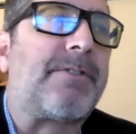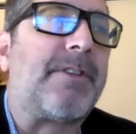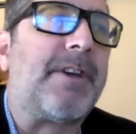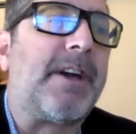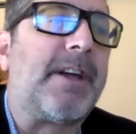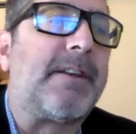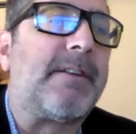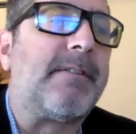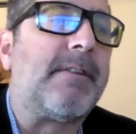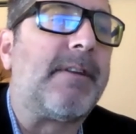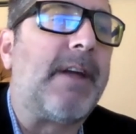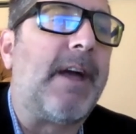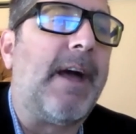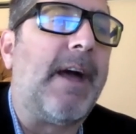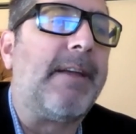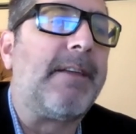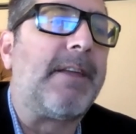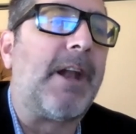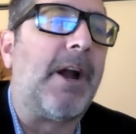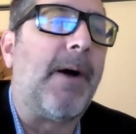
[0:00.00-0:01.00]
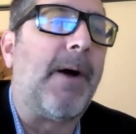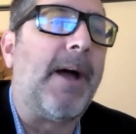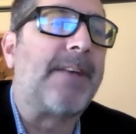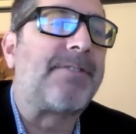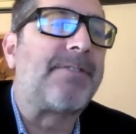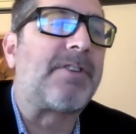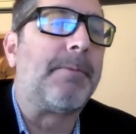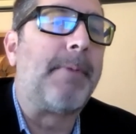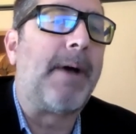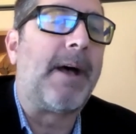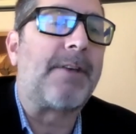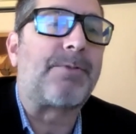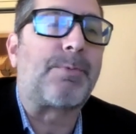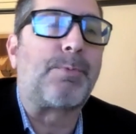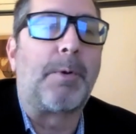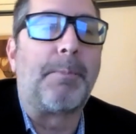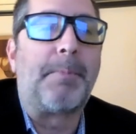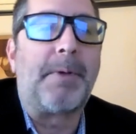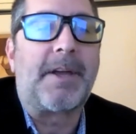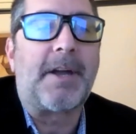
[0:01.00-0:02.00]
that SMS
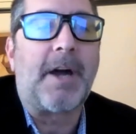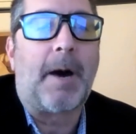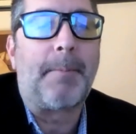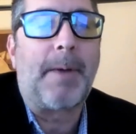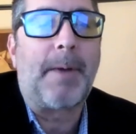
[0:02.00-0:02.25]
will become